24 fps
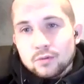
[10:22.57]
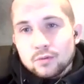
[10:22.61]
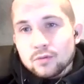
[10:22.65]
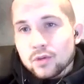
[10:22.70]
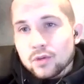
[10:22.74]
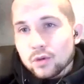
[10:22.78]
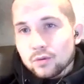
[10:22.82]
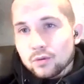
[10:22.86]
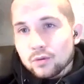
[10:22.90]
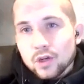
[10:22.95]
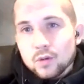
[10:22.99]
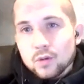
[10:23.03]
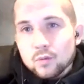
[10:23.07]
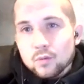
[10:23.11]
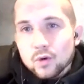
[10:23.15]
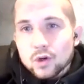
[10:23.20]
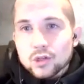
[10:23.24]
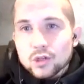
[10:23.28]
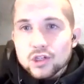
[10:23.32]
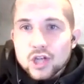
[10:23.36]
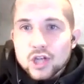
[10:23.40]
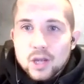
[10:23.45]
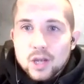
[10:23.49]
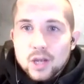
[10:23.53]
two-time
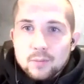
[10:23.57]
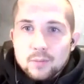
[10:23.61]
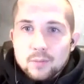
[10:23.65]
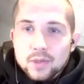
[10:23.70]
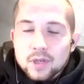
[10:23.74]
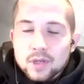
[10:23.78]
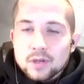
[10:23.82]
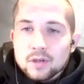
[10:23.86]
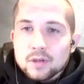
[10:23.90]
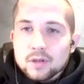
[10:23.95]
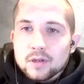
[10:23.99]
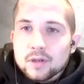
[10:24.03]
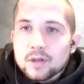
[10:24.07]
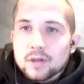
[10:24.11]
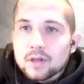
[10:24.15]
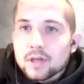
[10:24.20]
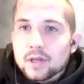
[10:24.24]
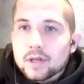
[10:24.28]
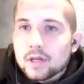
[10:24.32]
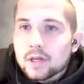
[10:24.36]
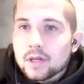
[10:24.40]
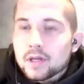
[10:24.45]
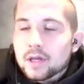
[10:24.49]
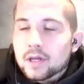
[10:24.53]
world champion,
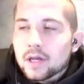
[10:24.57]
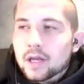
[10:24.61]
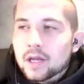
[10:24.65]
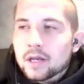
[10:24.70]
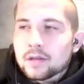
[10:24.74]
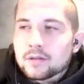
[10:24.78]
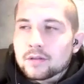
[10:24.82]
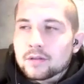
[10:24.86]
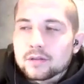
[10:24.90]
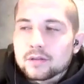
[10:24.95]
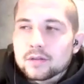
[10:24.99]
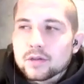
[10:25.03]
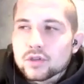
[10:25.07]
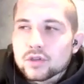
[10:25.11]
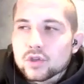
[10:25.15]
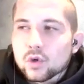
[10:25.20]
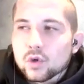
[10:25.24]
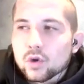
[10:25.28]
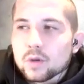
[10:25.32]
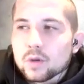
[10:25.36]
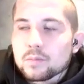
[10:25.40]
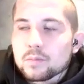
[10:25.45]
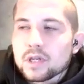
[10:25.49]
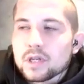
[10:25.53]
and there's
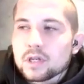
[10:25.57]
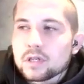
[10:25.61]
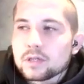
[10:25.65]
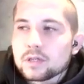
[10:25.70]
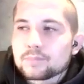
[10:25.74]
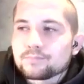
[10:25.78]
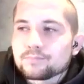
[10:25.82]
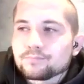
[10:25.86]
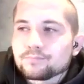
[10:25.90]
going to be